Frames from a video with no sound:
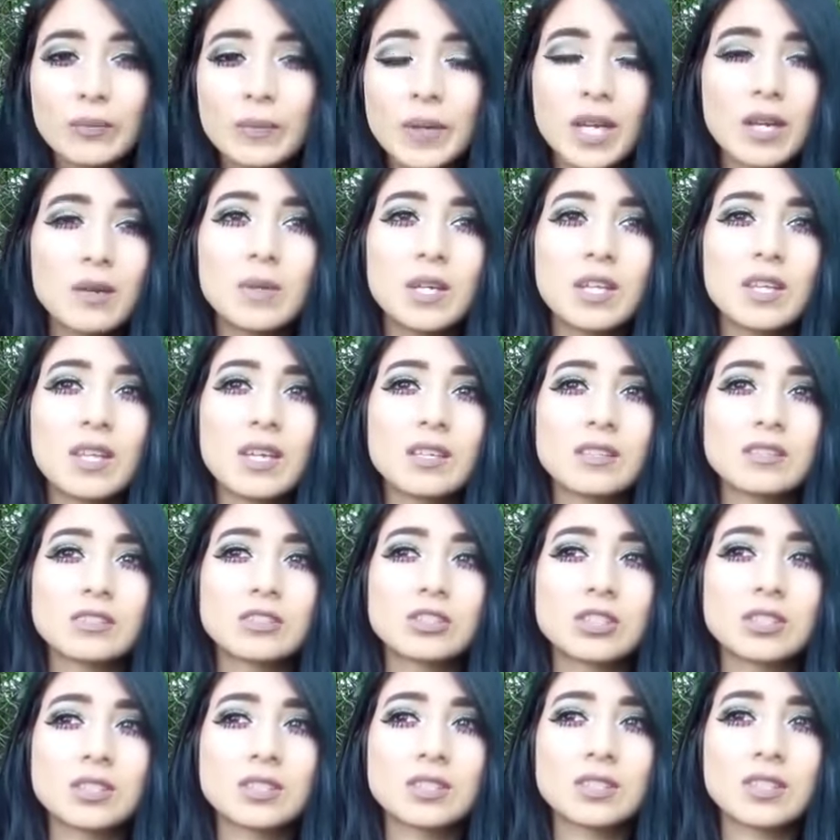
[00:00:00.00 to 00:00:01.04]
Maybe that's
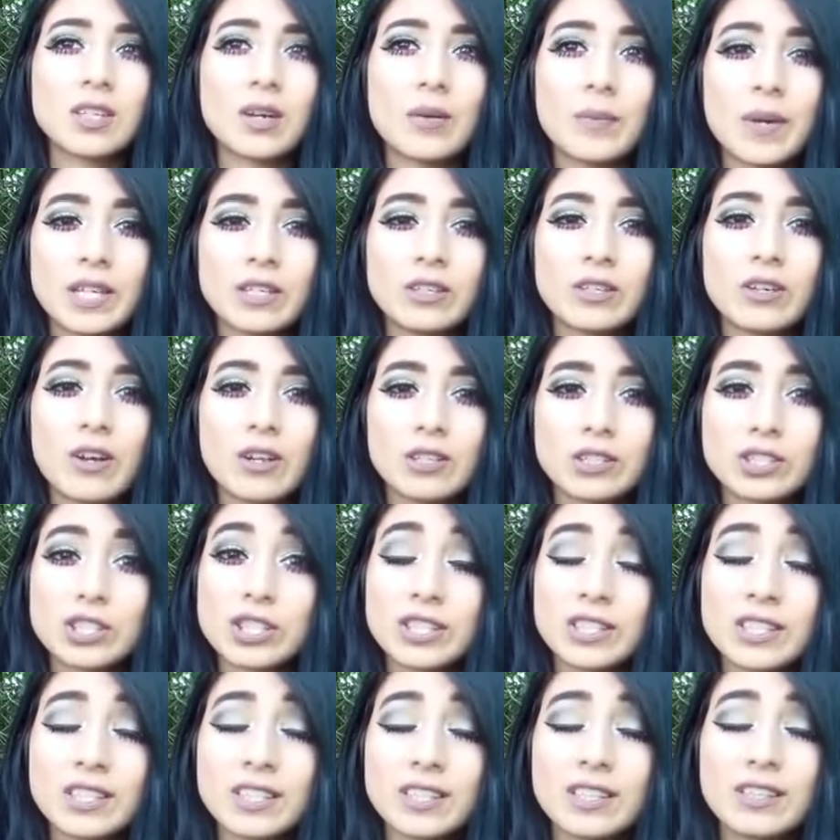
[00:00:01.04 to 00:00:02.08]
just a better
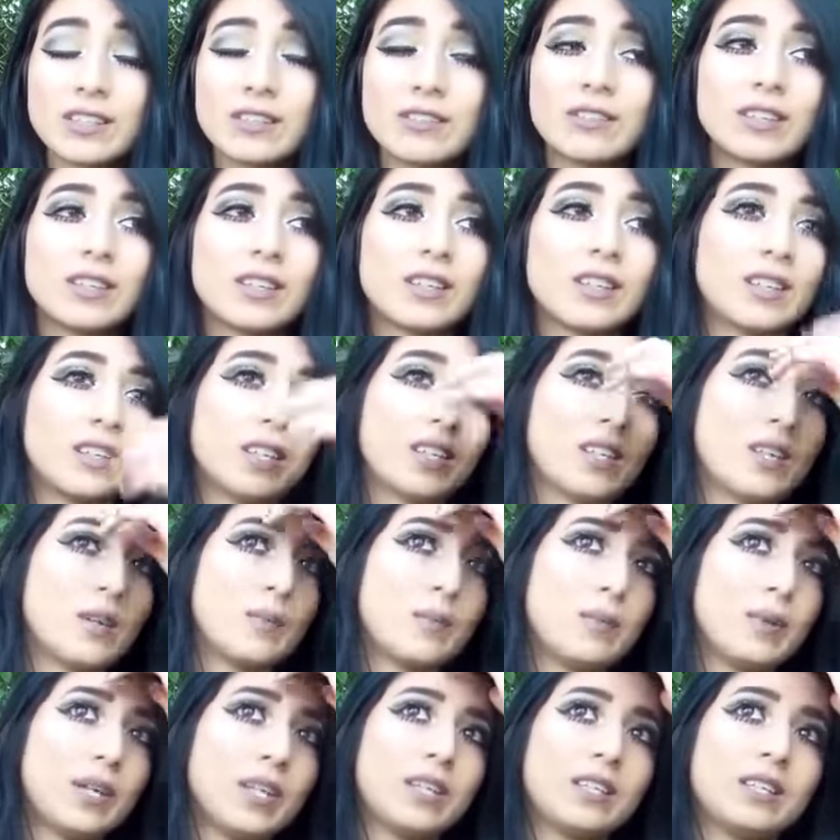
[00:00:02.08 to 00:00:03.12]
alternative.
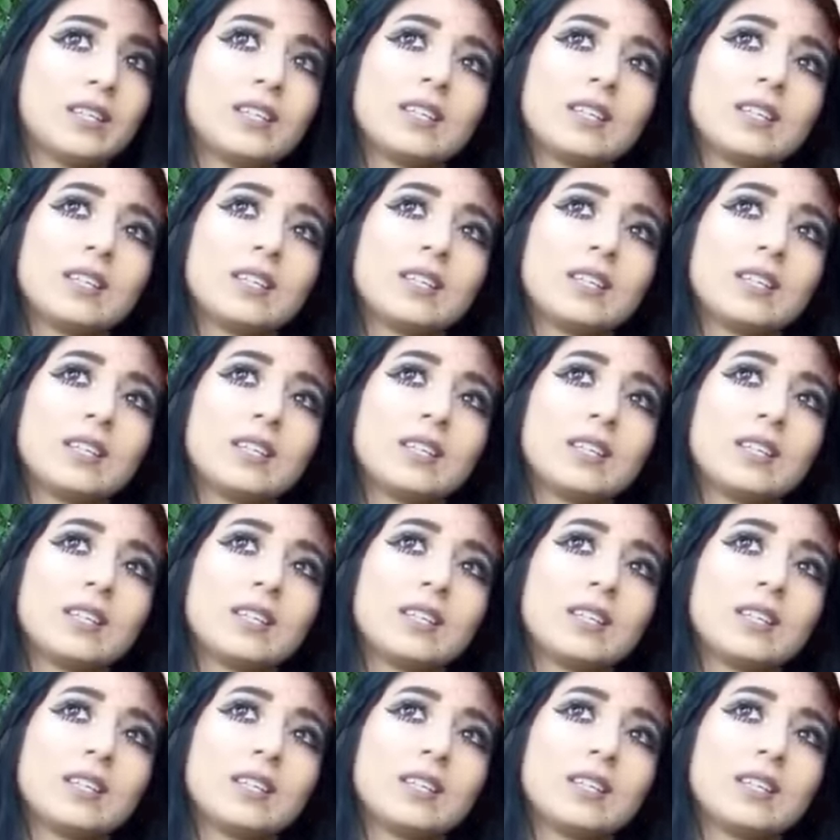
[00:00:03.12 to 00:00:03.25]
But